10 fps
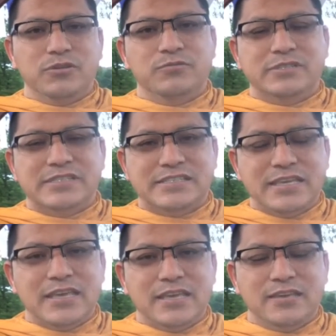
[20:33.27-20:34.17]
we will
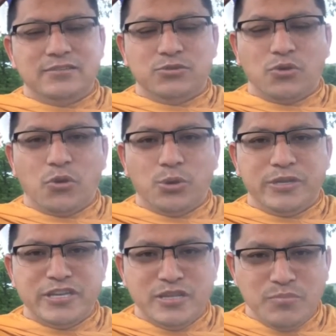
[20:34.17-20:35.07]
see so-called
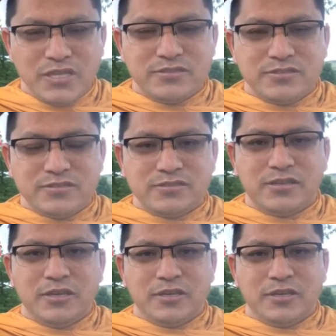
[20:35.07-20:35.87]
nimittas,